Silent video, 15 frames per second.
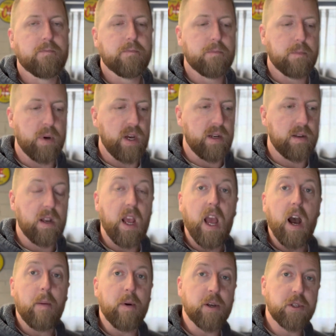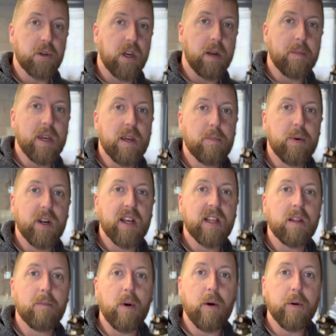But I'm also going to be putting the
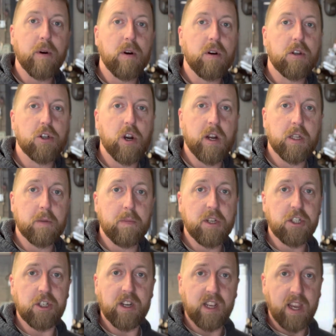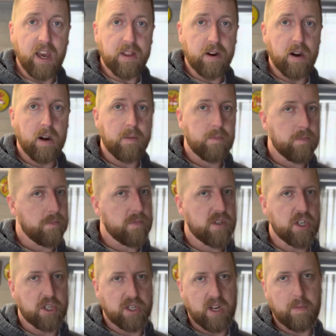motor transmission together
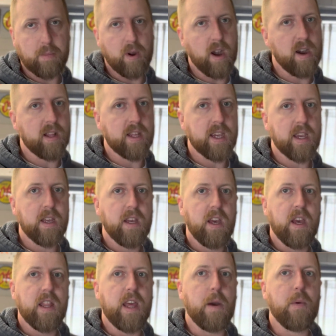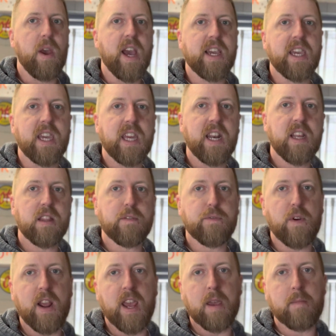just temporarily. That way I can get it in the
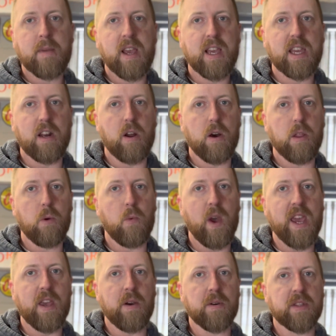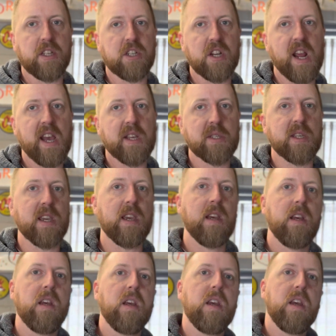frame, get all the weight on the chassis,
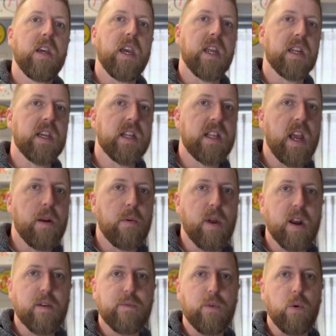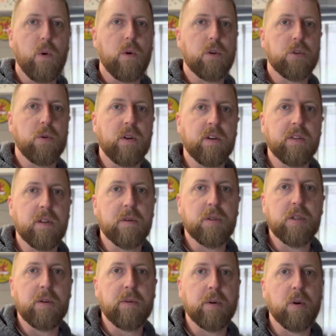and get that ready for drilling those
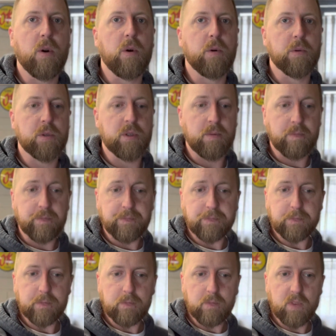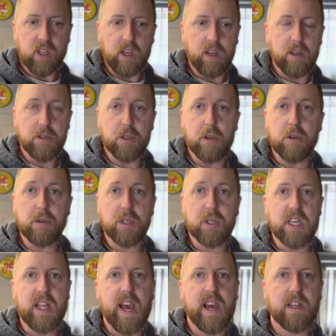cylinder holes. So you'll see
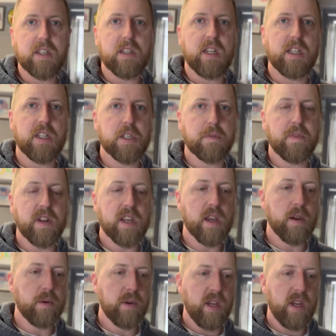that in this video.